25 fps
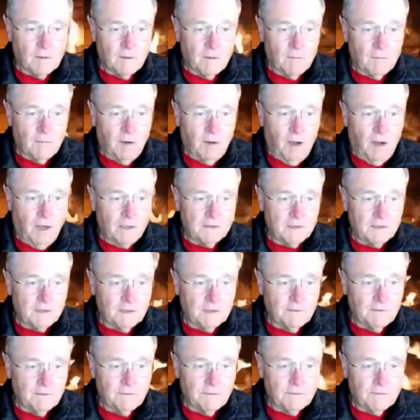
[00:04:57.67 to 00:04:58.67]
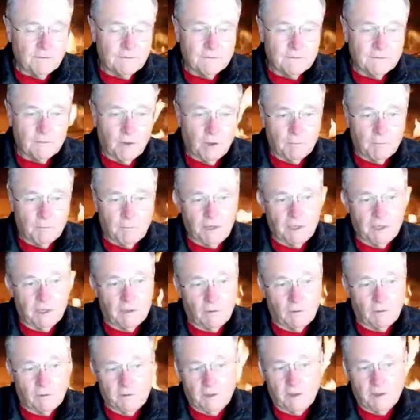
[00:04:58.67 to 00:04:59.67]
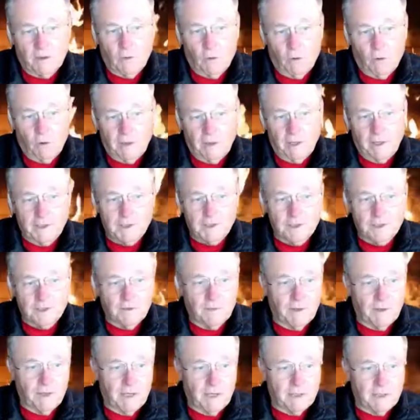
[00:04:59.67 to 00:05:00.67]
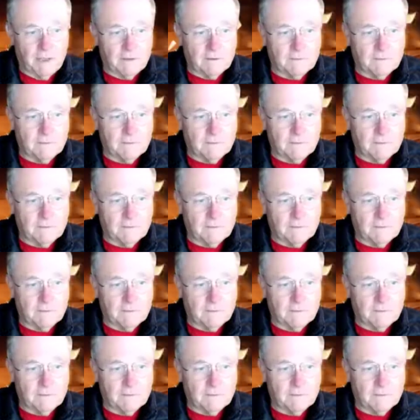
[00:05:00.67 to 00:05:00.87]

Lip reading: positive, or being the correlation of that,